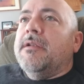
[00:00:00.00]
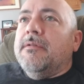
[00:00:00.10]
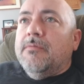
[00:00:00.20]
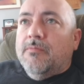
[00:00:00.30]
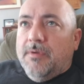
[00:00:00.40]

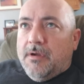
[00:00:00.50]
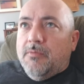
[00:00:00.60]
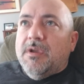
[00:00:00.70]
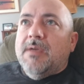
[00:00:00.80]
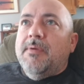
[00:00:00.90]

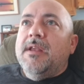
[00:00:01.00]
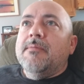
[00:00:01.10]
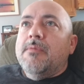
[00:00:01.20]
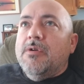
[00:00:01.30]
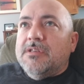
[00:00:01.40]
on Wikipedia
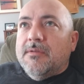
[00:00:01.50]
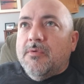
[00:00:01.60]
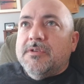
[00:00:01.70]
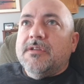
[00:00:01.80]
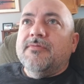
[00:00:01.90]
most of them
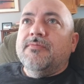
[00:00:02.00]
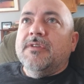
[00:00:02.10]
was their,